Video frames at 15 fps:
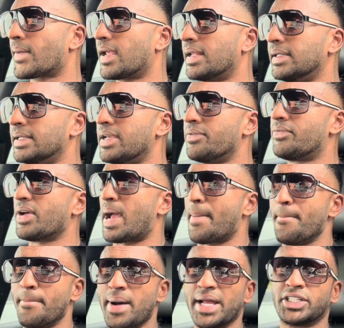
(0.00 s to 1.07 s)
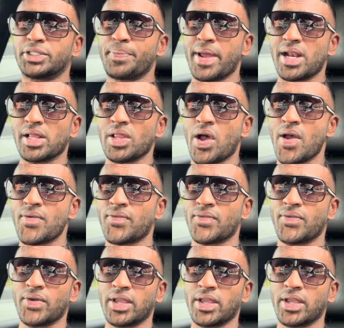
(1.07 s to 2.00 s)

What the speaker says: live a much better life.